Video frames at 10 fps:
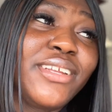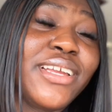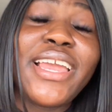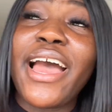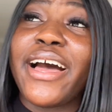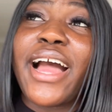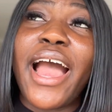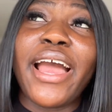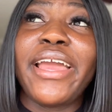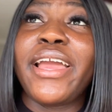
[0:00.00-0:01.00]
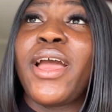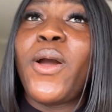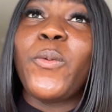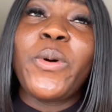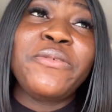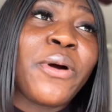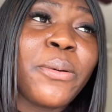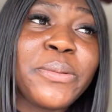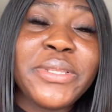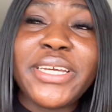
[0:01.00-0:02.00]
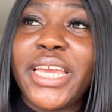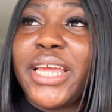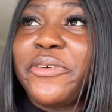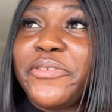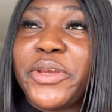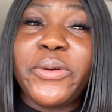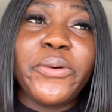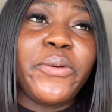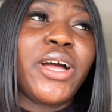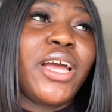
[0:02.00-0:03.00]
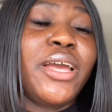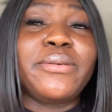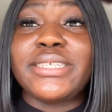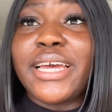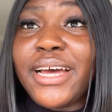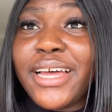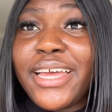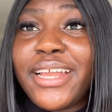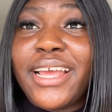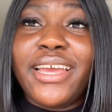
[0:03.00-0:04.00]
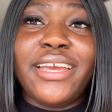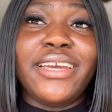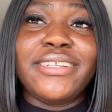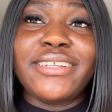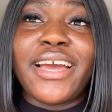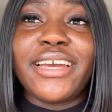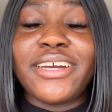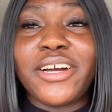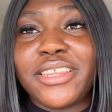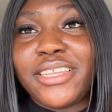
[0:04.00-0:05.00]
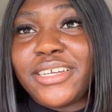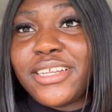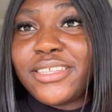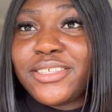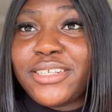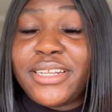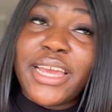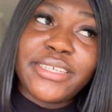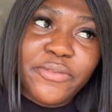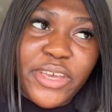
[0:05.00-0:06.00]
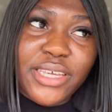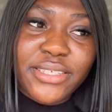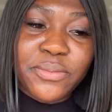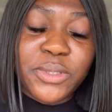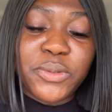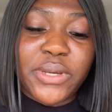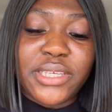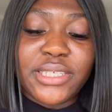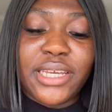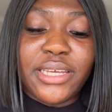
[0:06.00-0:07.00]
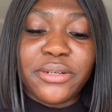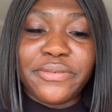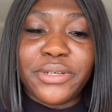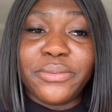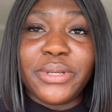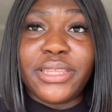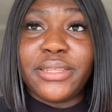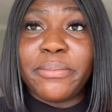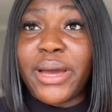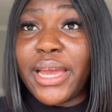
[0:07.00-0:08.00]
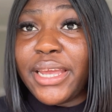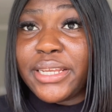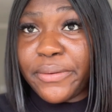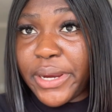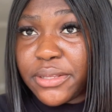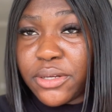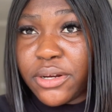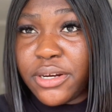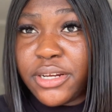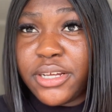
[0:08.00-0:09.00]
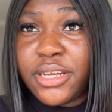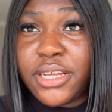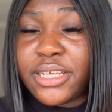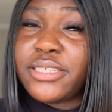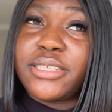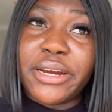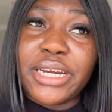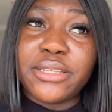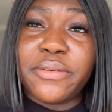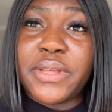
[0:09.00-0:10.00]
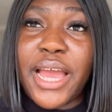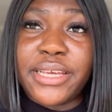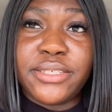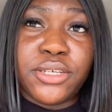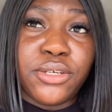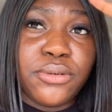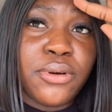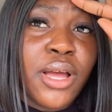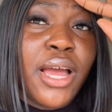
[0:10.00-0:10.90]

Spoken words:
yeah, I went forward with the interview. It was good, and I got to the next phase, which was the interview with my director. That's the director of the ICU.